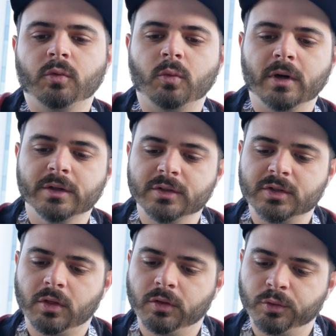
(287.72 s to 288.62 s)

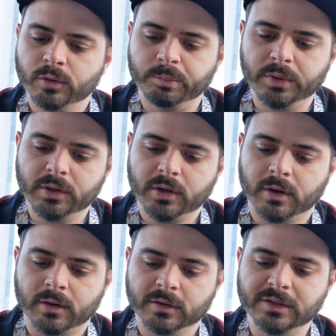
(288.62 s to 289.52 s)
was through a book
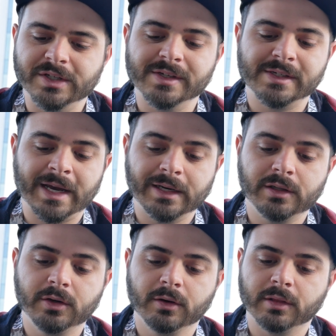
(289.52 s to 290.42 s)
called
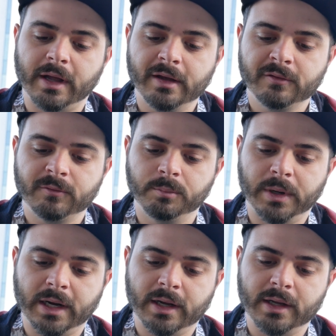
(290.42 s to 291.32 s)
Designing Your Life
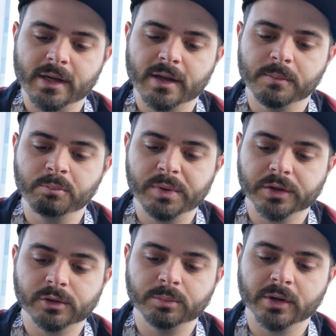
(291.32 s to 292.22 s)
by
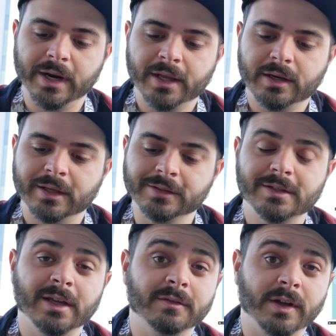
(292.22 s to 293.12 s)
Bill Burnett and
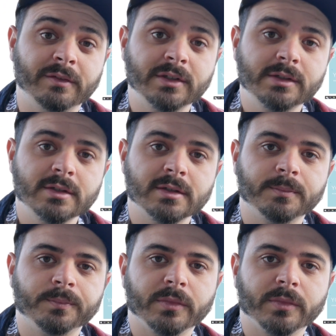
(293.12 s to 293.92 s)
Dave Evans.